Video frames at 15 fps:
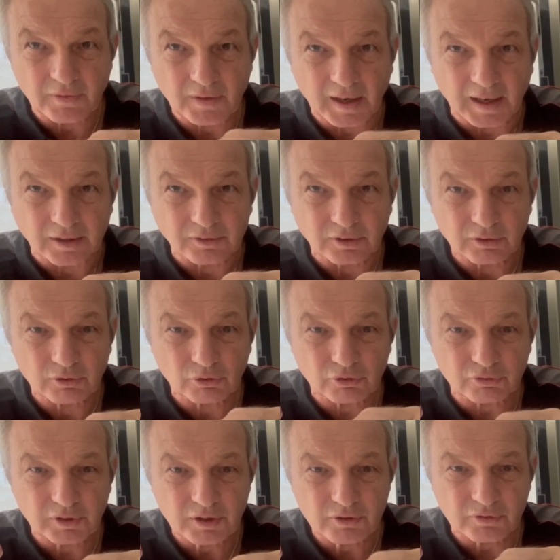
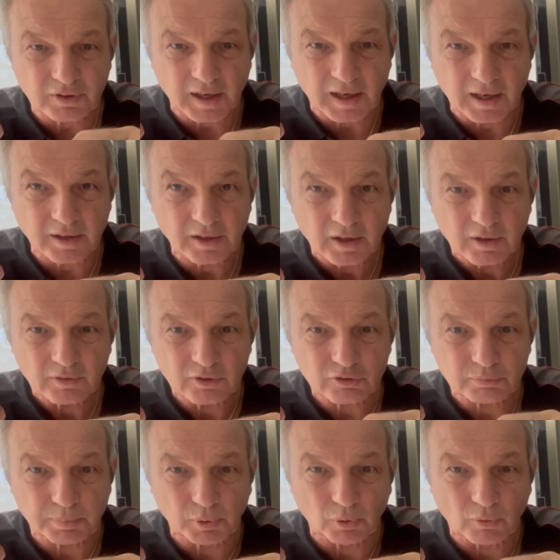the
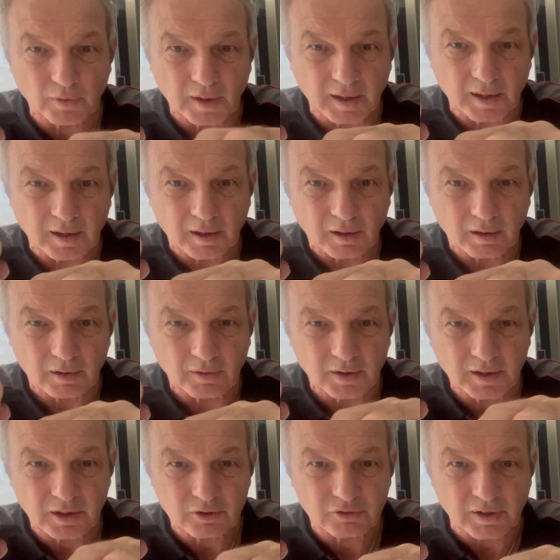spool there at
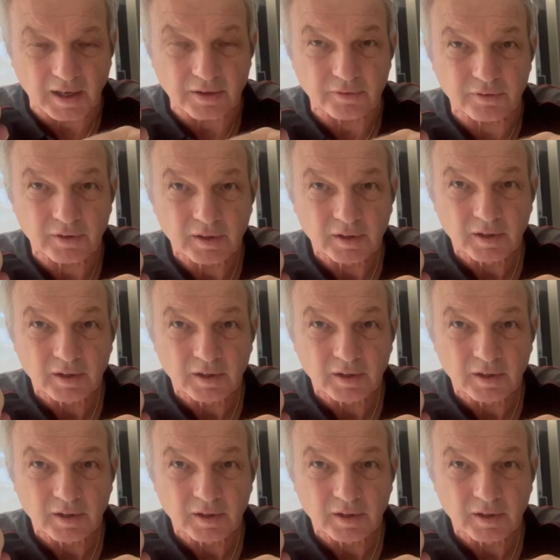each end.